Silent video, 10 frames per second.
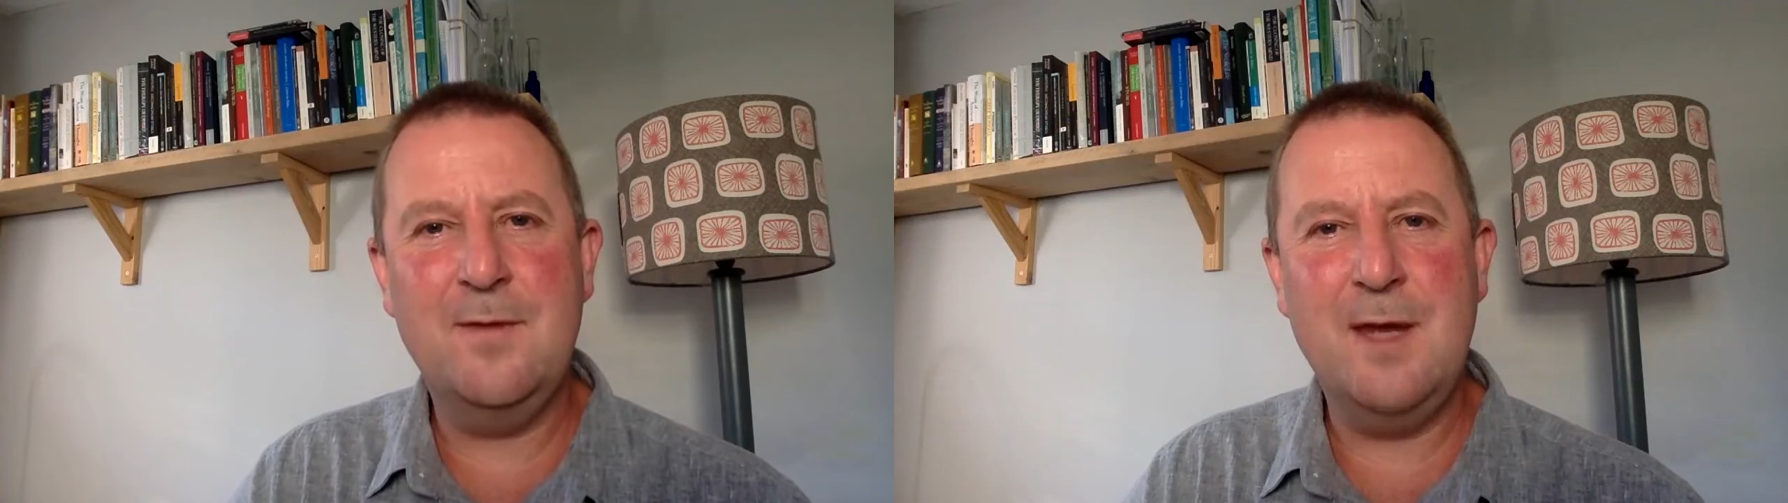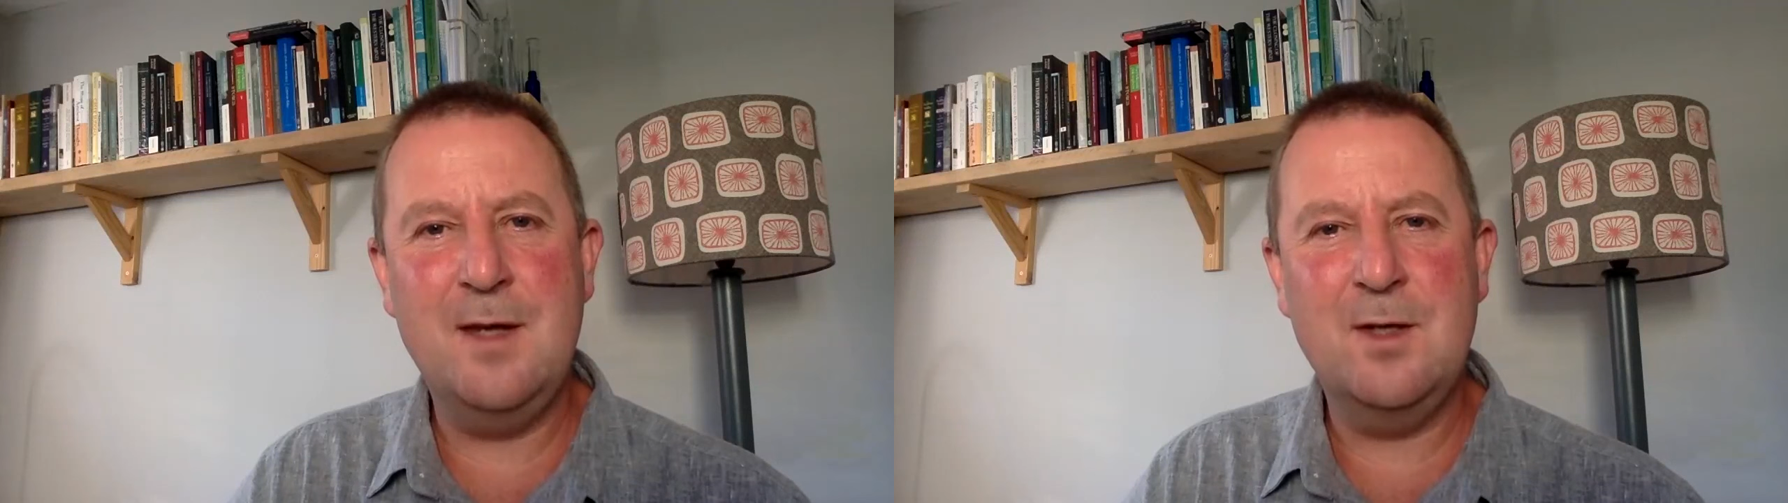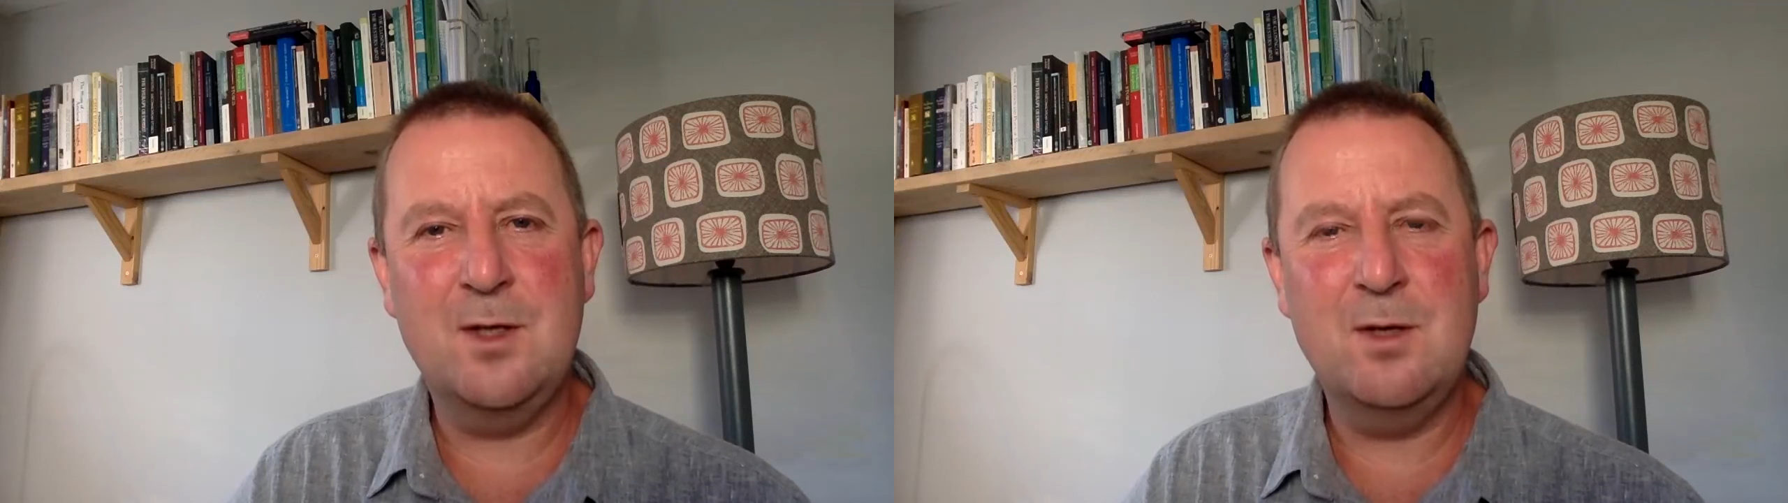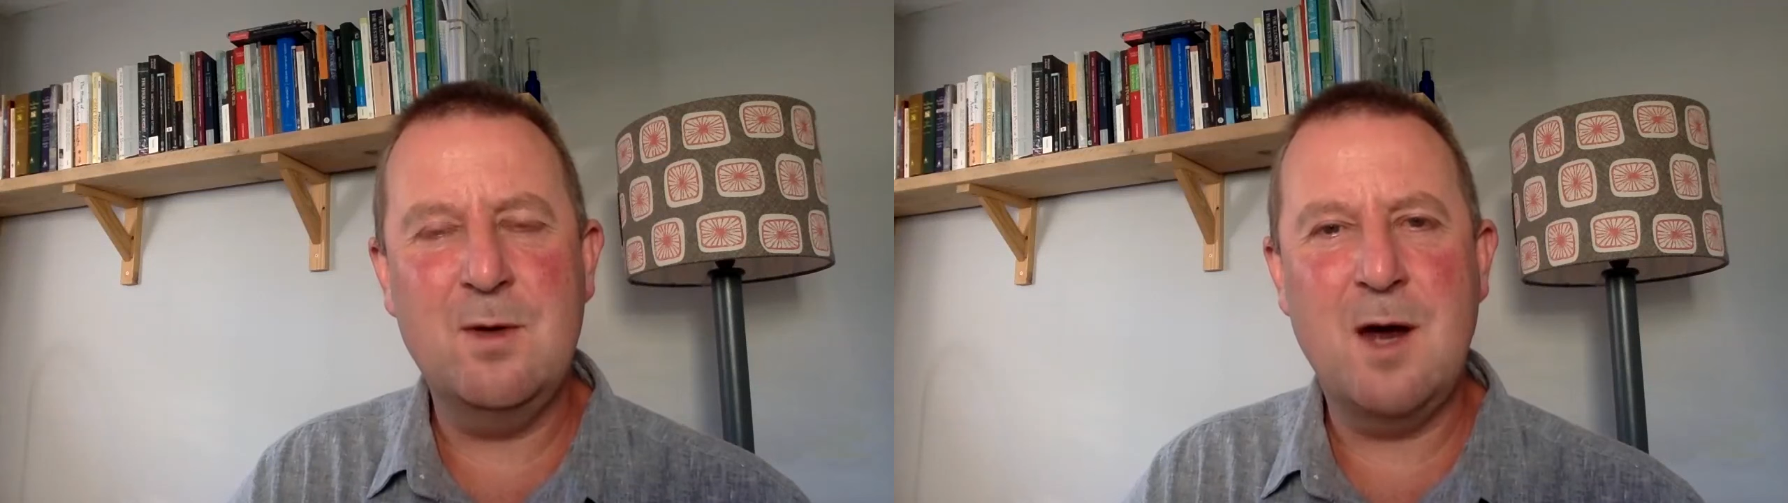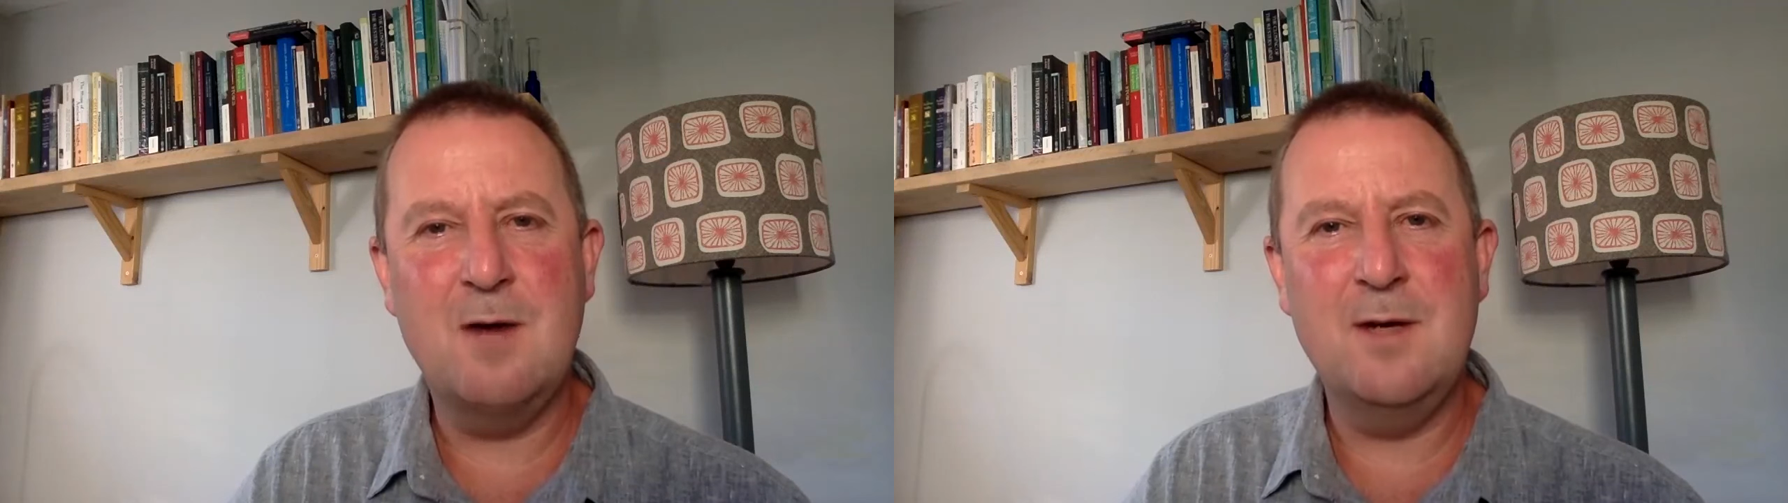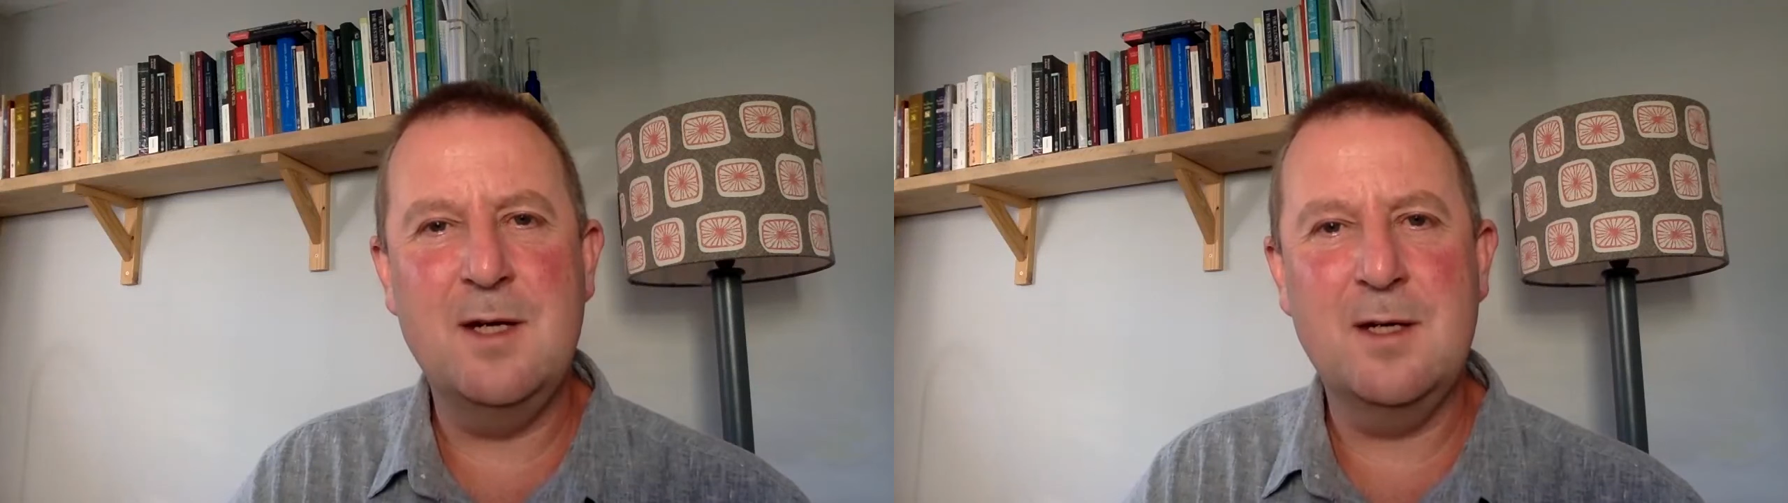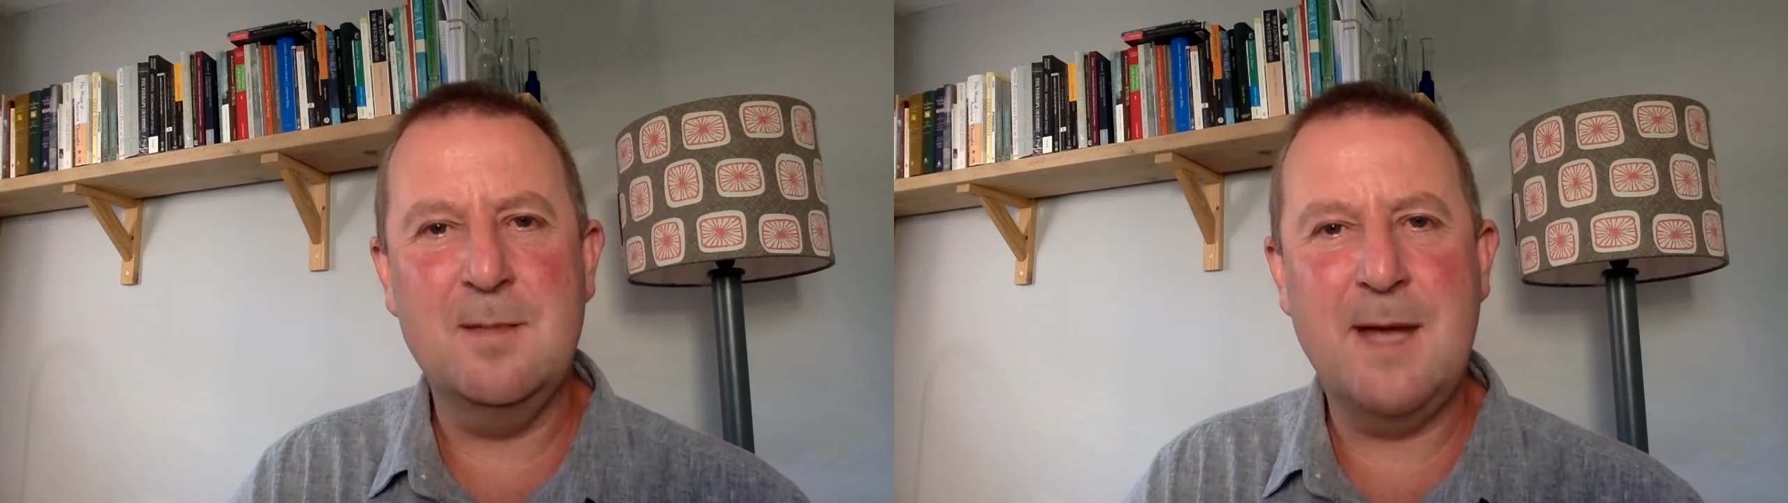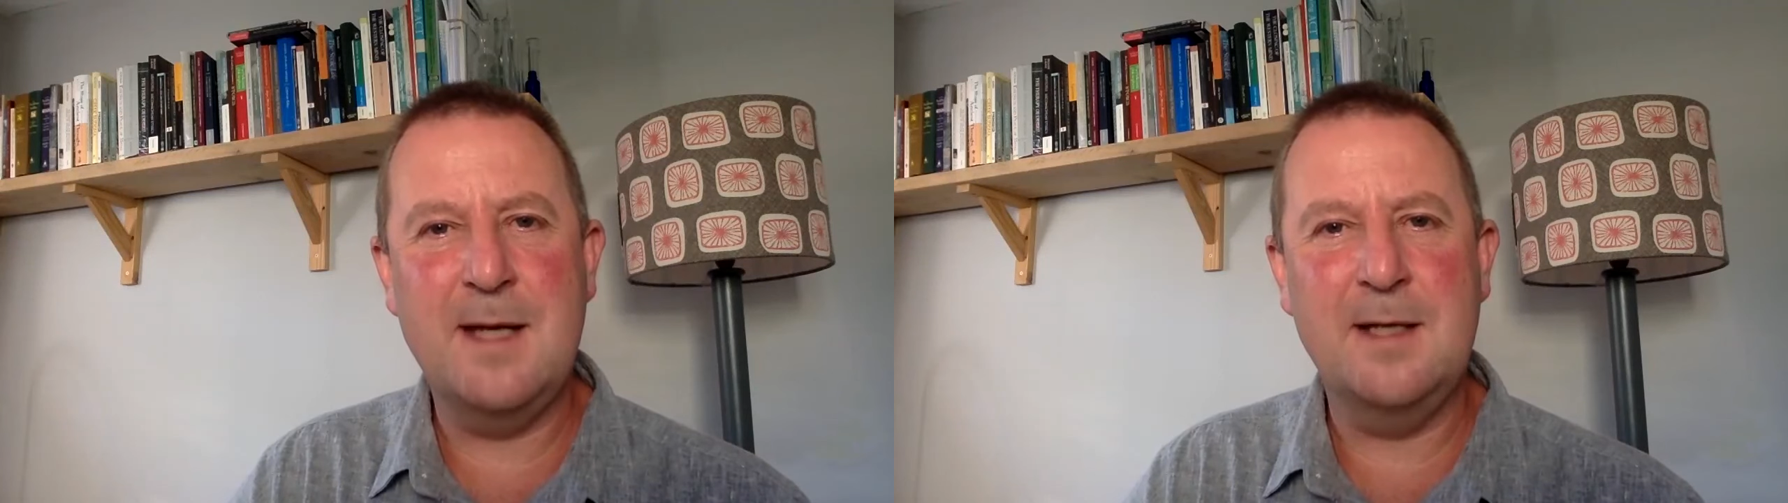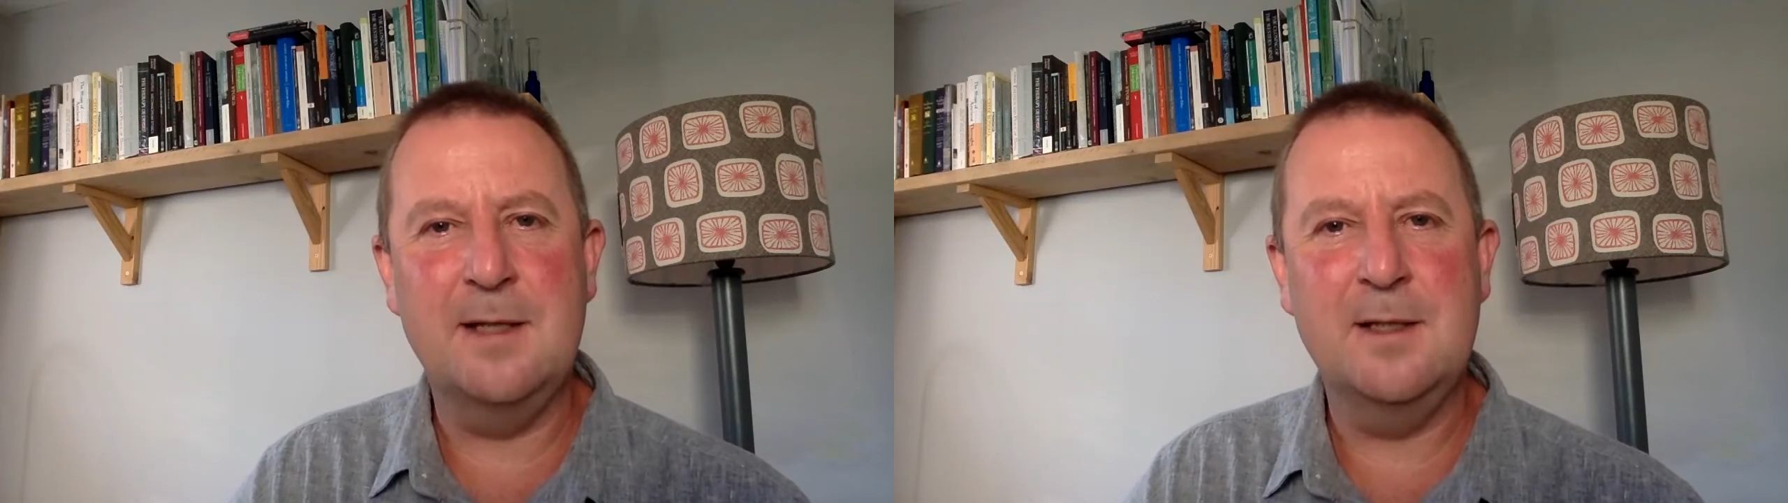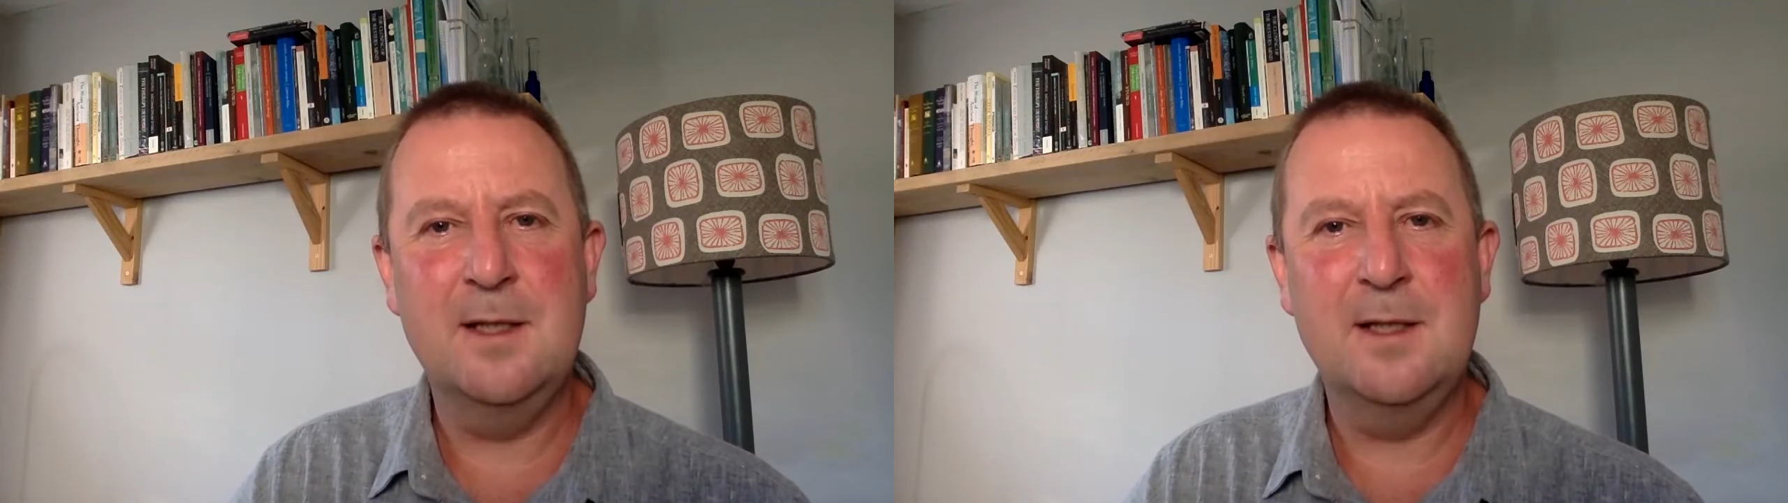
in too hurried a manner